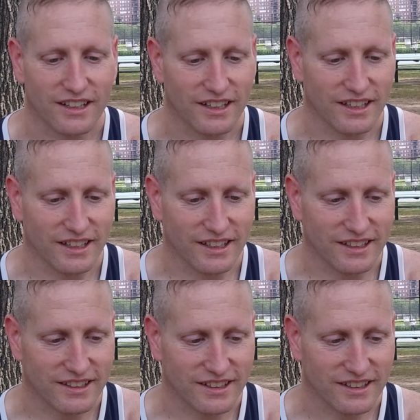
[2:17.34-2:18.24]

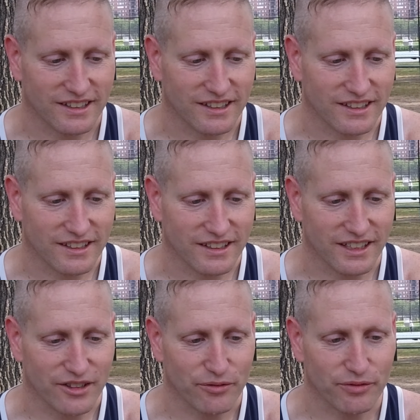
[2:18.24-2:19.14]
uh,
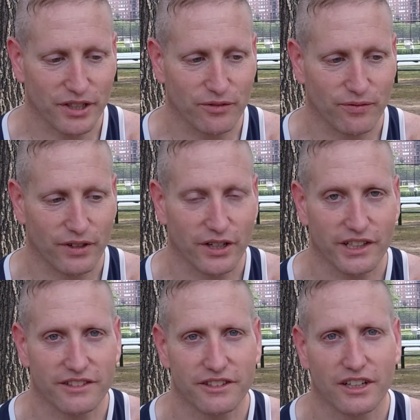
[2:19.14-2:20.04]
fit
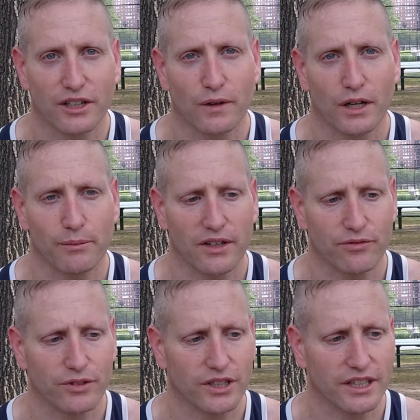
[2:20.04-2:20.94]
very snug around my
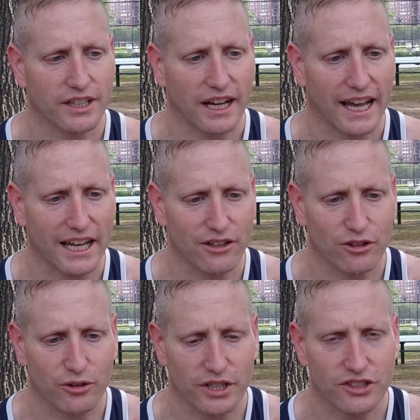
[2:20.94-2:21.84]
foot. I had
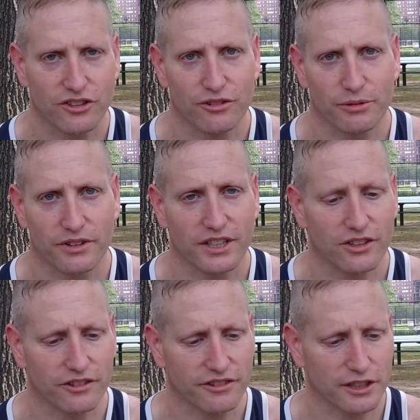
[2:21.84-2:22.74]
no issues with
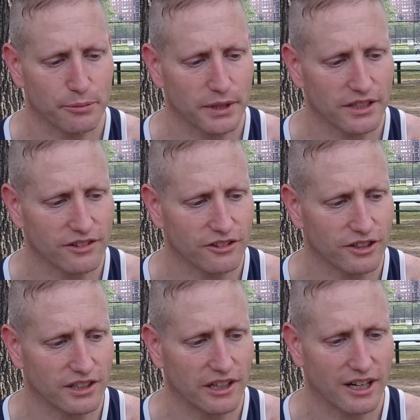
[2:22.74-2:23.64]
heel slipping,
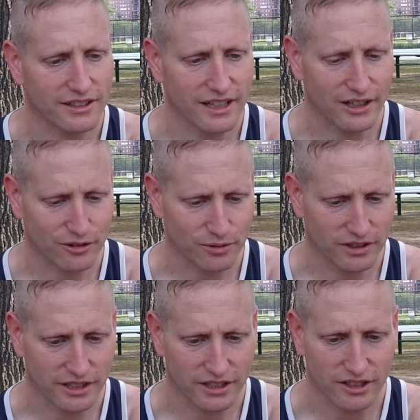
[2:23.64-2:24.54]
so it locked down
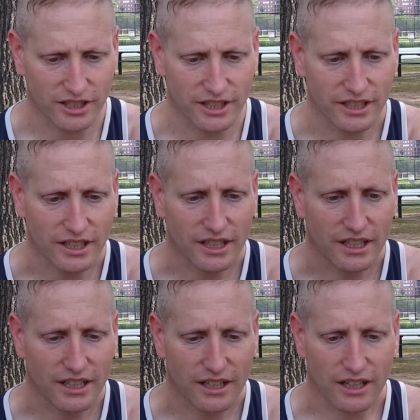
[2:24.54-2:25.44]
really good.
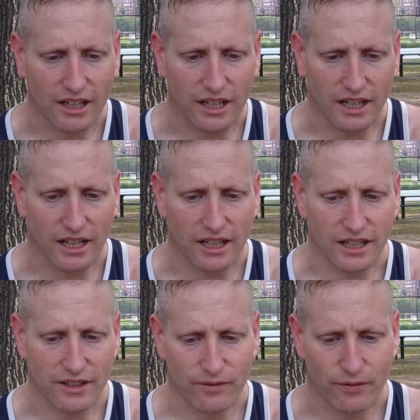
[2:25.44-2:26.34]

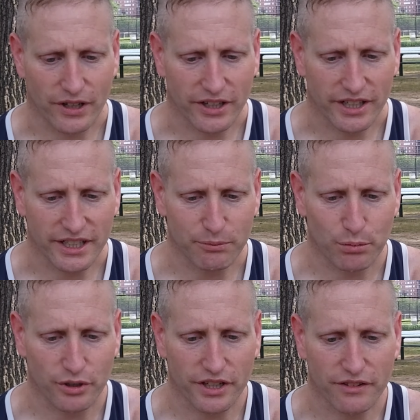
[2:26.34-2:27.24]
Uh, very
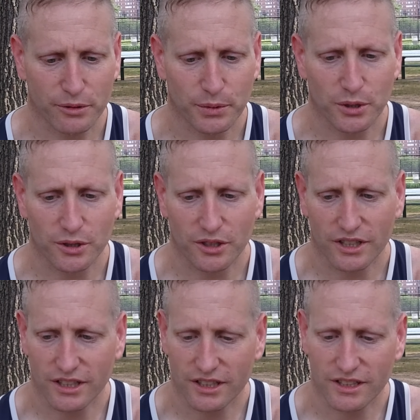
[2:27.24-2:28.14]
breathable
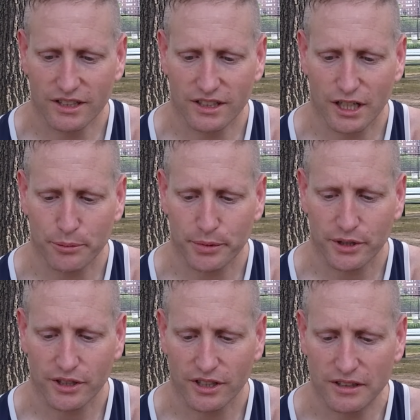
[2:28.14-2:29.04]

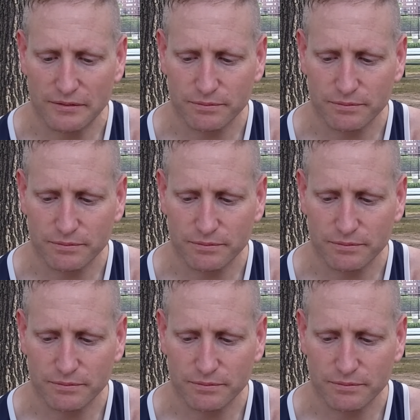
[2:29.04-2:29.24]
upper